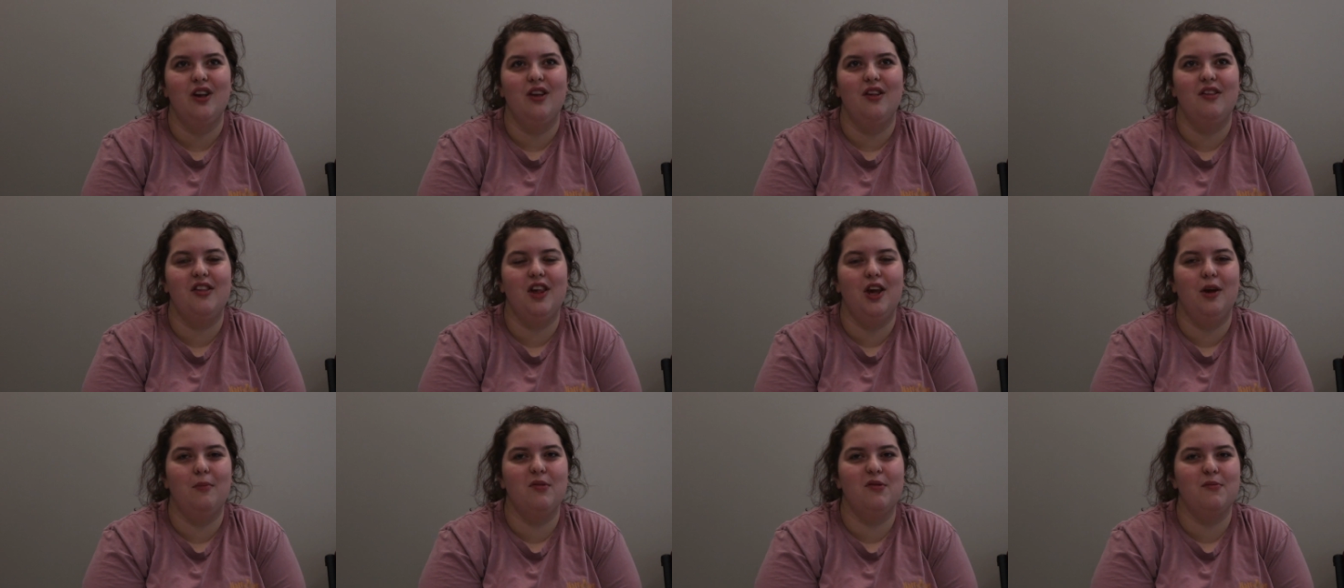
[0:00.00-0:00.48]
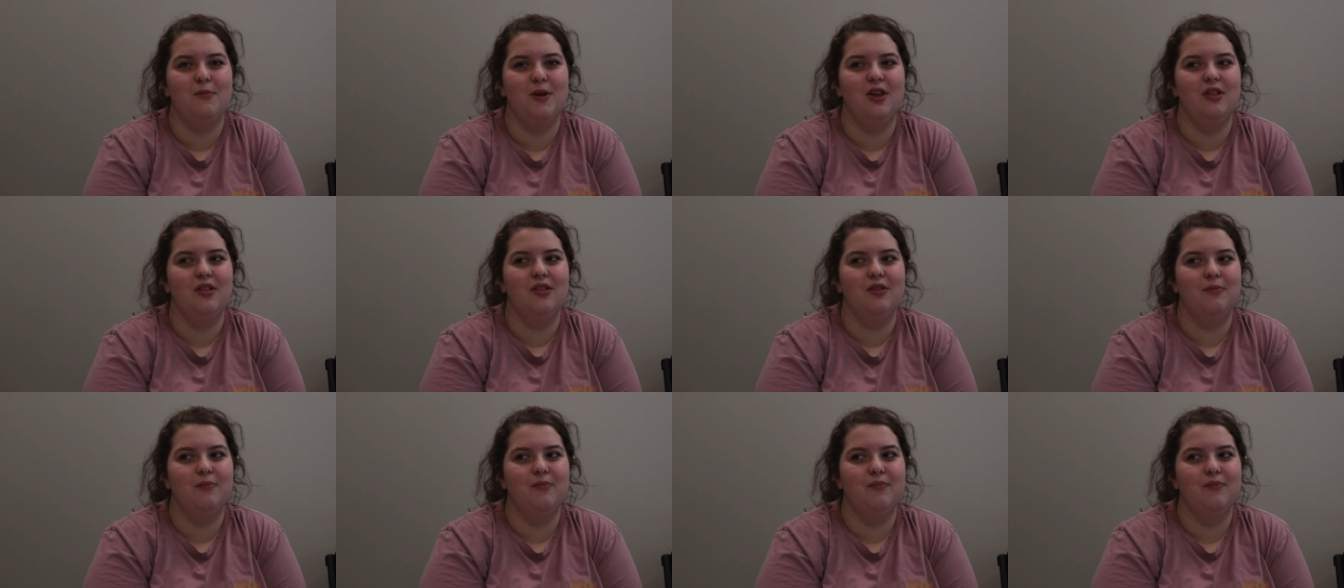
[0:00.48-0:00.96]
Sam
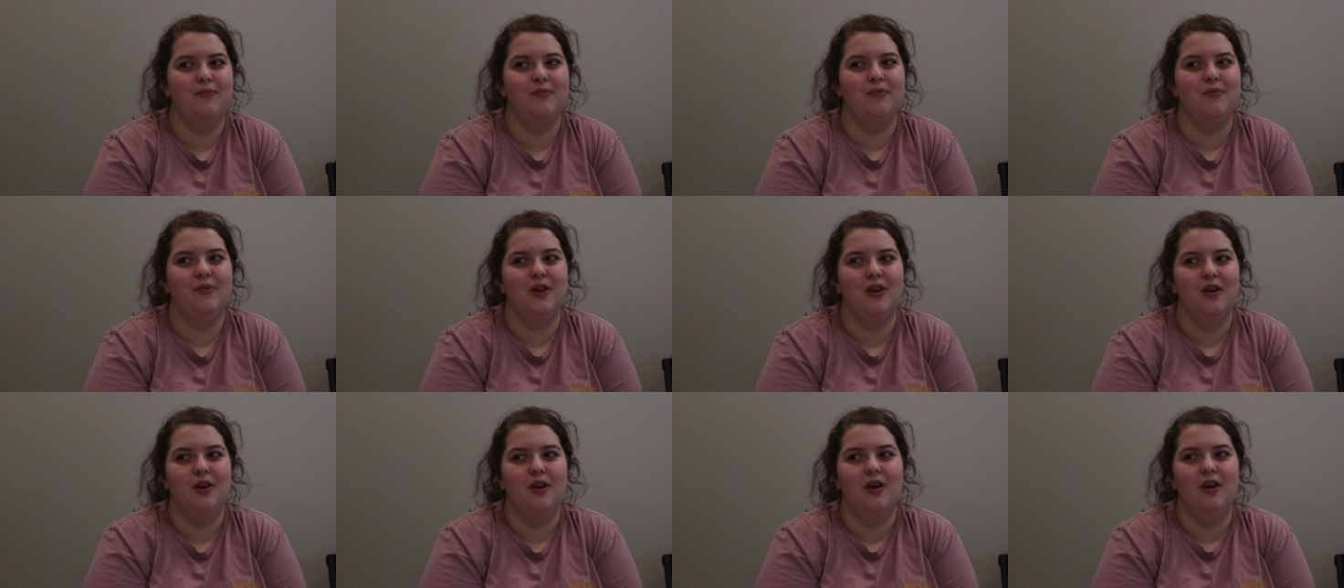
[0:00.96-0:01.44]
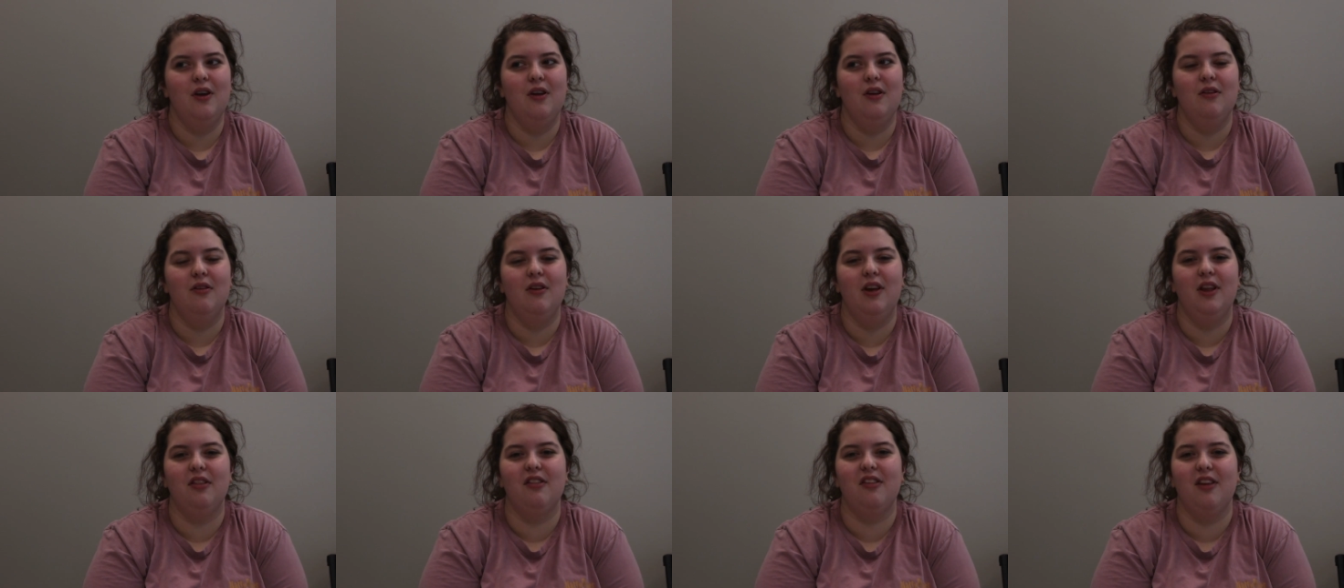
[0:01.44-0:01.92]
Smith. Right. Mm.
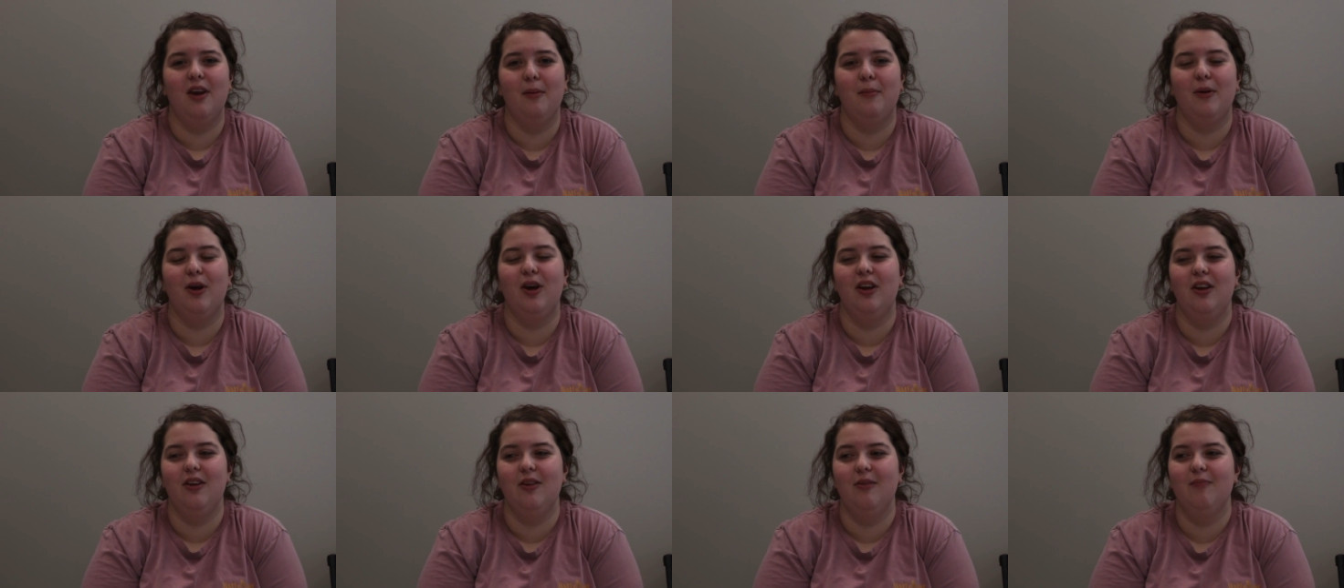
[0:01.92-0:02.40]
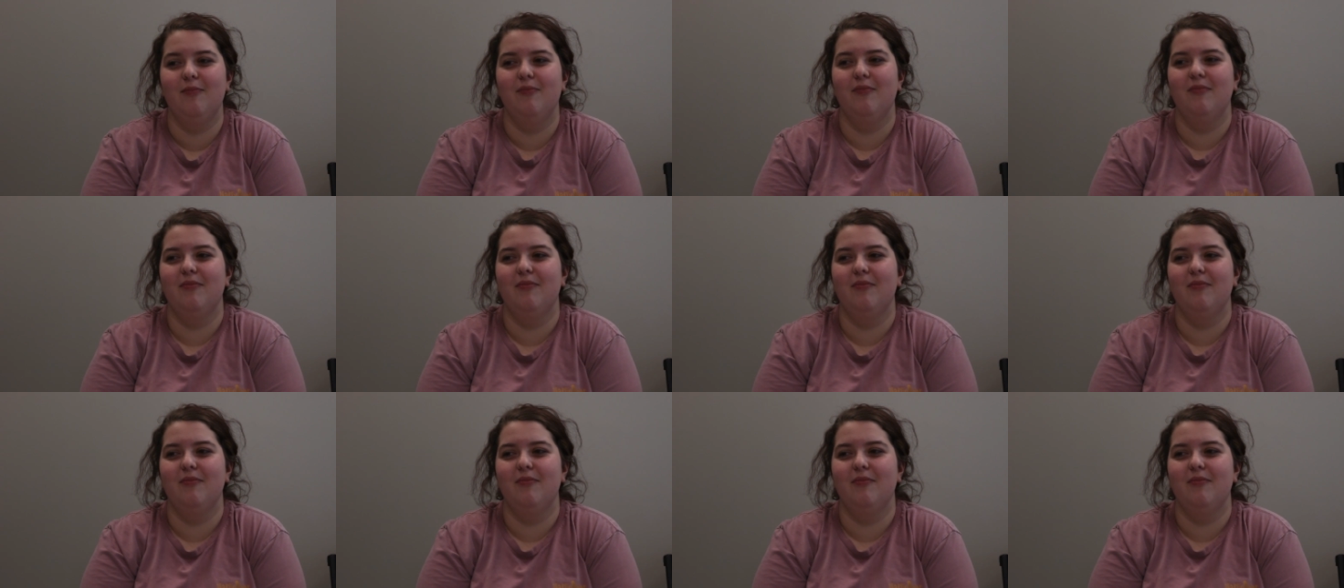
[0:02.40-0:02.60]
And Sam Hunt.